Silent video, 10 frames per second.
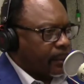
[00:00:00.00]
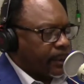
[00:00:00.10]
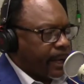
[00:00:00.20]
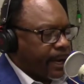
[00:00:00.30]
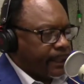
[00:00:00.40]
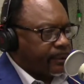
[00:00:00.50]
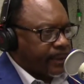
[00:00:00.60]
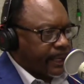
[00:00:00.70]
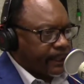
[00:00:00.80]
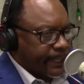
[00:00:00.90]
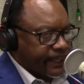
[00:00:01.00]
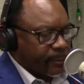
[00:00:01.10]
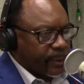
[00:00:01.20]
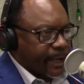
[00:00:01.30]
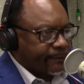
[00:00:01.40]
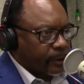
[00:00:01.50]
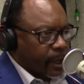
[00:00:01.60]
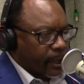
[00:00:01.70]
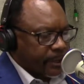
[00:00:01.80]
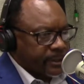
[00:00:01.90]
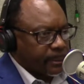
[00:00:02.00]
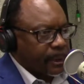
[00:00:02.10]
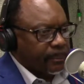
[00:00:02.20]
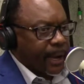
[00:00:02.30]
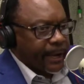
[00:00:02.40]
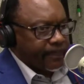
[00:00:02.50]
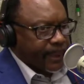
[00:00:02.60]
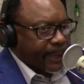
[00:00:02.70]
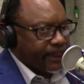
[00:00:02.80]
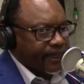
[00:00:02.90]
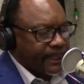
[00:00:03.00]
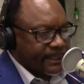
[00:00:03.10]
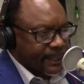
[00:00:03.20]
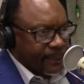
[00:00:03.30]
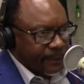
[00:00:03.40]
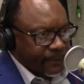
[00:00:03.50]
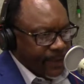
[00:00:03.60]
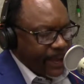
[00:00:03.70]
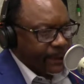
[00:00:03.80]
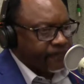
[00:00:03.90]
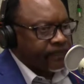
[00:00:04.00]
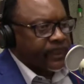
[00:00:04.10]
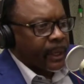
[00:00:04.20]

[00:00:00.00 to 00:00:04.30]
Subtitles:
We're highly regulated. We have laws to abide by the state of Nevada